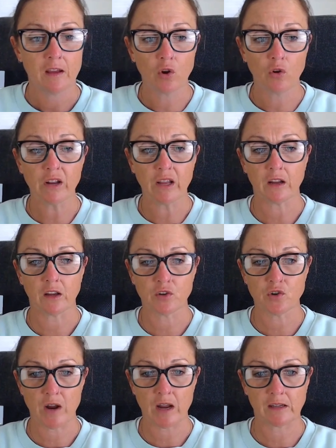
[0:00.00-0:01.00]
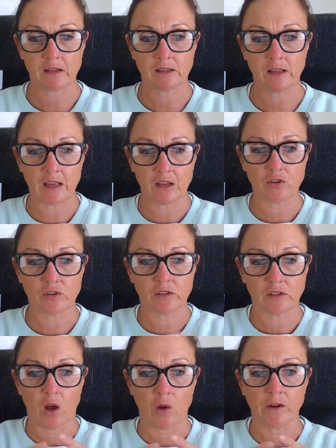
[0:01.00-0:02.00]
You're already in a contracted state. You're just
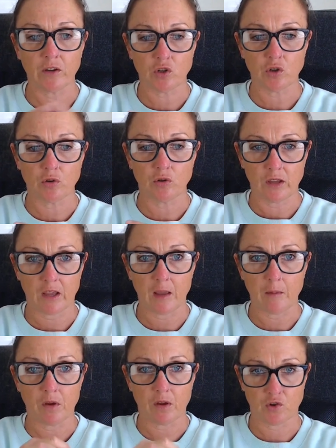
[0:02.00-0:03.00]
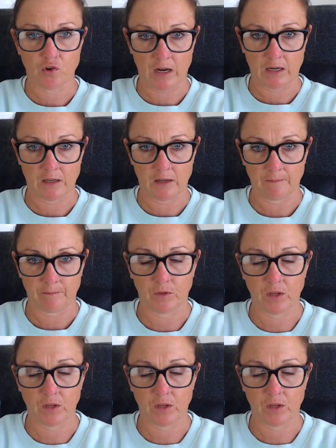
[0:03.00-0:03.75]
going to keep contracting.